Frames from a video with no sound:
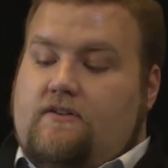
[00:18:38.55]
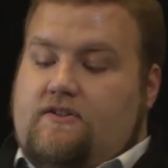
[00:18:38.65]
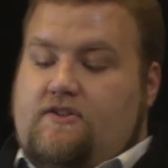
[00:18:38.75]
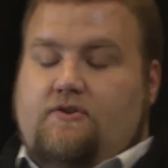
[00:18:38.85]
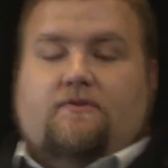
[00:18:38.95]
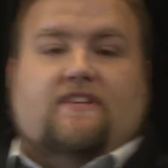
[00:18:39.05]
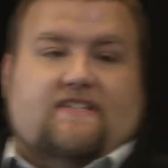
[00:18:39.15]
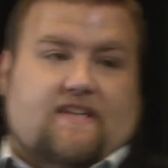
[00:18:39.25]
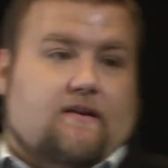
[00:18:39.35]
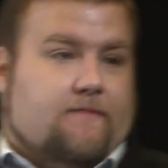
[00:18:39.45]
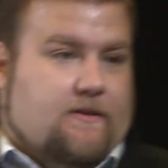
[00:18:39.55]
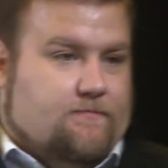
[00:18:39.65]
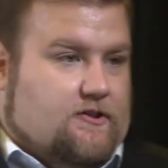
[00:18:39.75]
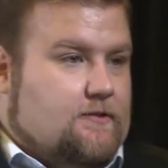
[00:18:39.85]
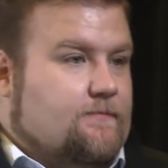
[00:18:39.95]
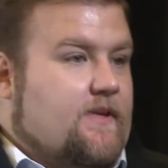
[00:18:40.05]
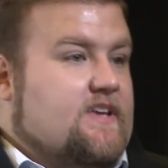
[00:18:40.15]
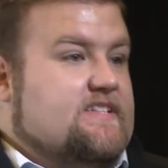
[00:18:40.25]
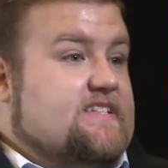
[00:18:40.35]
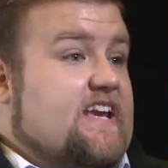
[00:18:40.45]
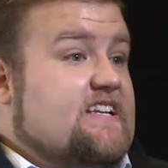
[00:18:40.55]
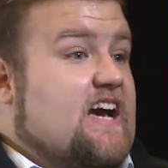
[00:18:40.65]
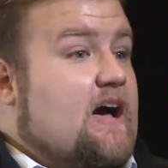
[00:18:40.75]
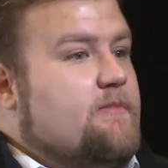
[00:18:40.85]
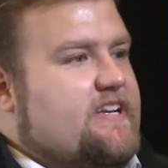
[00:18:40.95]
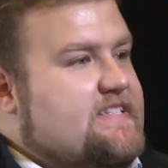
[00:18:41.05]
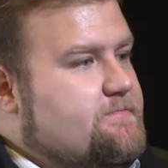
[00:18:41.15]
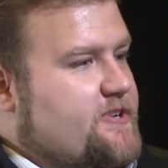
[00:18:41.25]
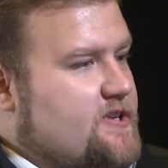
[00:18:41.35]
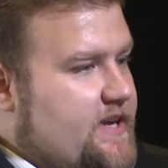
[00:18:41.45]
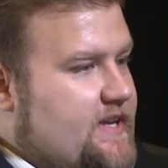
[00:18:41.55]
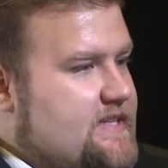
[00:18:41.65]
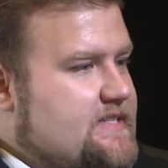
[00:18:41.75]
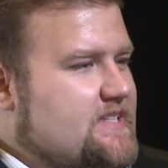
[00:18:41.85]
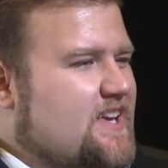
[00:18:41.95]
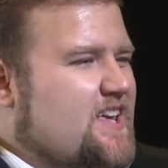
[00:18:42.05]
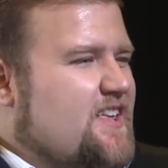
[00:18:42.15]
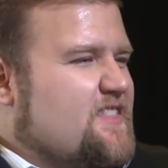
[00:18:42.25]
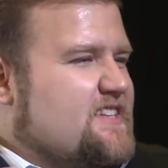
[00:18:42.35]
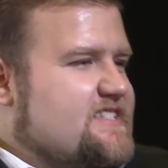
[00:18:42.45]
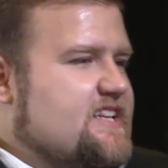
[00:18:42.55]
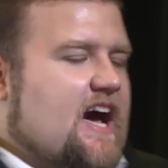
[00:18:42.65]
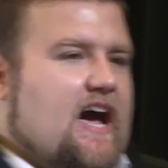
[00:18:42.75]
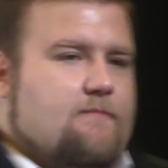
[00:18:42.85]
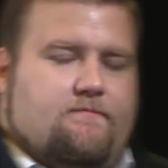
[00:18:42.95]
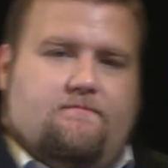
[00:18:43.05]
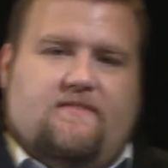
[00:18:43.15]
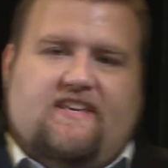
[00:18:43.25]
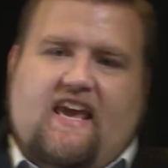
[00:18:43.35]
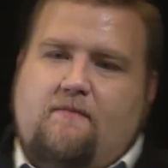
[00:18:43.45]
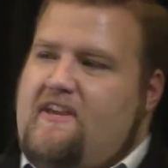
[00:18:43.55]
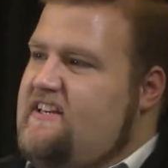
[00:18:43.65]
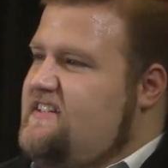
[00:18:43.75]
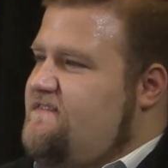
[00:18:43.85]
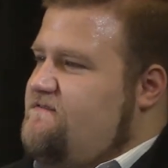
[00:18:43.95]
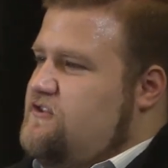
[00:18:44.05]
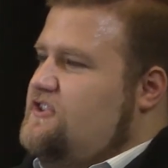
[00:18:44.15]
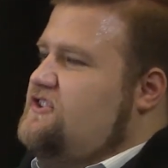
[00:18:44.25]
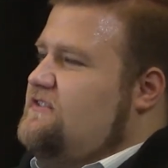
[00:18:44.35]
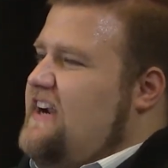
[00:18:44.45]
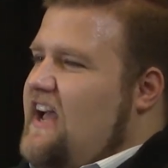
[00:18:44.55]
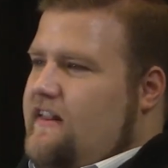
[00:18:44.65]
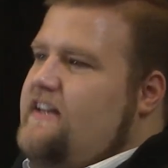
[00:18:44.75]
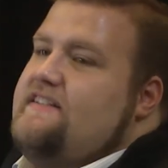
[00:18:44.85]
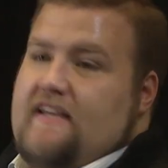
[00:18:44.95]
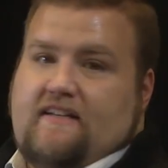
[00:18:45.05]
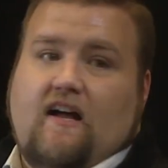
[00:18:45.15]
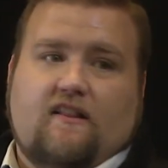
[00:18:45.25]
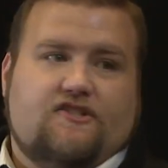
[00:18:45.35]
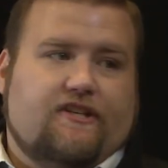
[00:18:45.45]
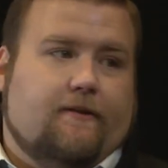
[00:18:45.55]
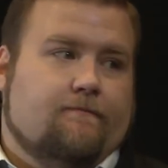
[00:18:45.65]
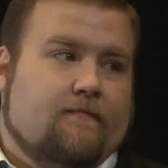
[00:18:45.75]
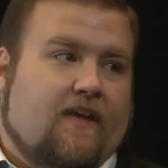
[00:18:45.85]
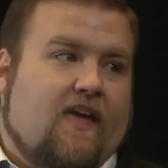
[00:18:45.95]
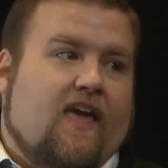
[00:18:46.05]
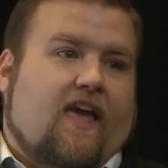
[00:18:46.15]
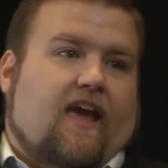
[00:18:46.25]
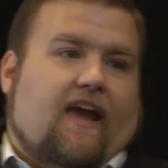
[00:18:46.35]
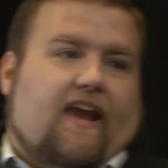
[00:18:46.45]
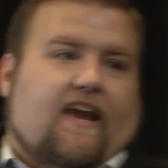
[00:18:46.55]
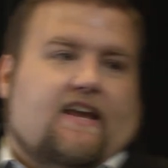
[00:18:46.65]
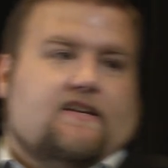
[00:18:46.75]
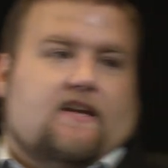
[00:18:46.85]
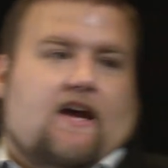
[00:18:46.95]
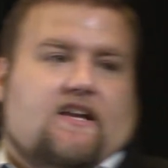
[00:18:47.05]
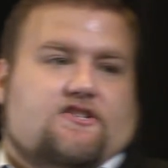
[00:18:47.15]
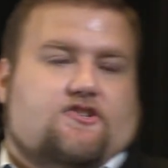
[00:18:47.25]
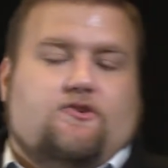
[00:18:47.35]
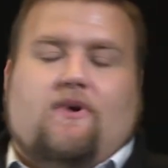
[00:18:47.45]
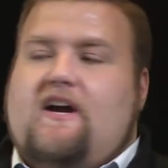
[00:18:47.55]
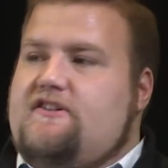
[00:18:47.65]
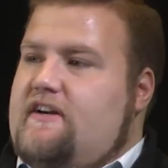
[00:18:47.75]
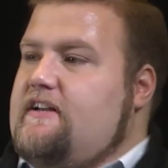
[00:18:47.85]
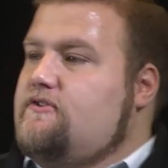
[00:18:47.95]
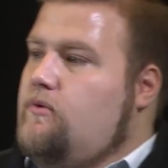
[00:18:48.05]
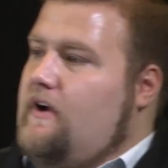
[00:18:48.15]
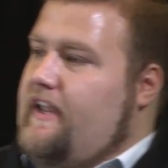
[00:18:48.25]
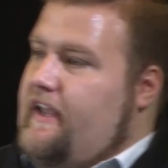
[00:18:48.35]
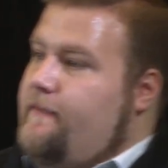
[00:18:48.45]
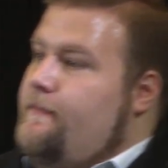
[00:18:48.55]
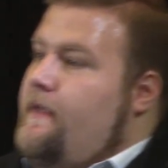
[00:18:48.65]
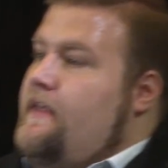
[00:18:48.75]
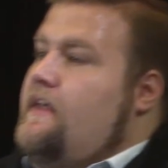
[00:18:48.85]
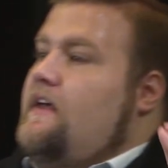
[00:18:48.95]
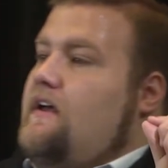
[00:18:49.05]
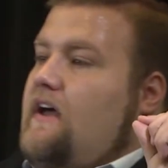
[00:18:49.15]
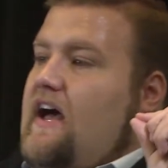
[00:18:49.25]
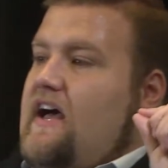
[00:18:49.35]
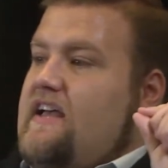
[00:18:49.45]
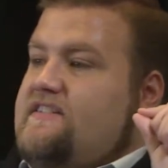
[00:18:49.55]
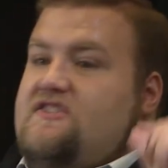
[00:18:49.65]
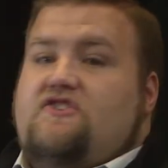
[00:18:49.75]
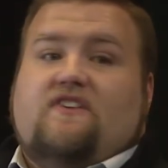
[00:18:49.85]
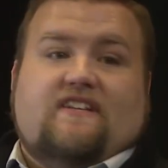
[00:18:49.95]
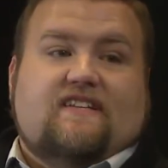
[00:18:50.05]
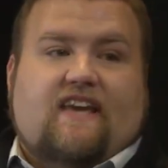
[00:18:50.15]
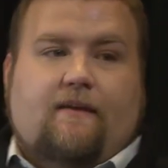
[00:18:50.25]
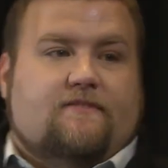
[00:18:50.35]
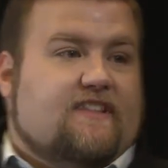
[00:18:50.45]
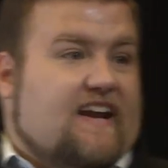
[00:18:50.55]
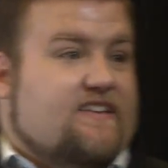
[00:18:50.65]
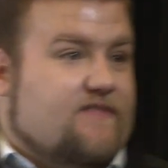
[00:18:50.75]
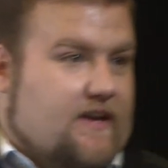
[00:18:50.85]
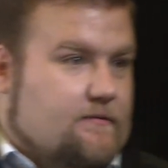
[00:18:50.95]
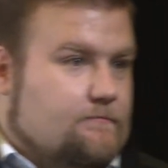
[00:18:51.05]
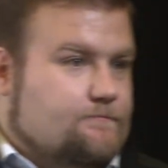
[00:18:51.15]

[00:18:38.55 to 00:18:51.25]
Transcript: to these young people saying, come experience the top gaming virtual reality technology. And 220 students came to that event.